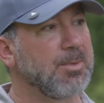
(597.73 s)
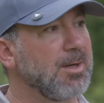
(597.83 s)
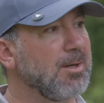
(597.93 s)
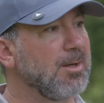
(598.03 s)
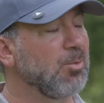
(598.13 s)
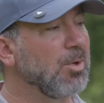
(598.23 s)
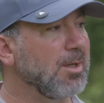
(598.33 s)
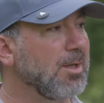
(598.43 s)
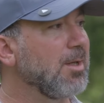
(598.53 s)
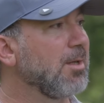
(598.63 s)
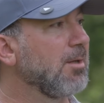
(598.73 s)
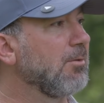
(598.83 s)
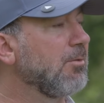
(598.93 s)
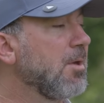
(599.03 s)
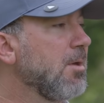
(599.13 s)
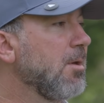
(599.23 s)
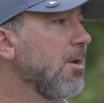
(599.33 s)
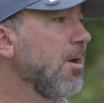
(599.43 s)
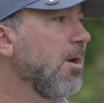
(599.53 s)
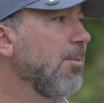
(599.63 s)
but it really is
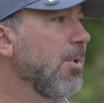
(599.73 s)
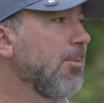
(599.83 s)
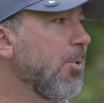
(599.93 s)
a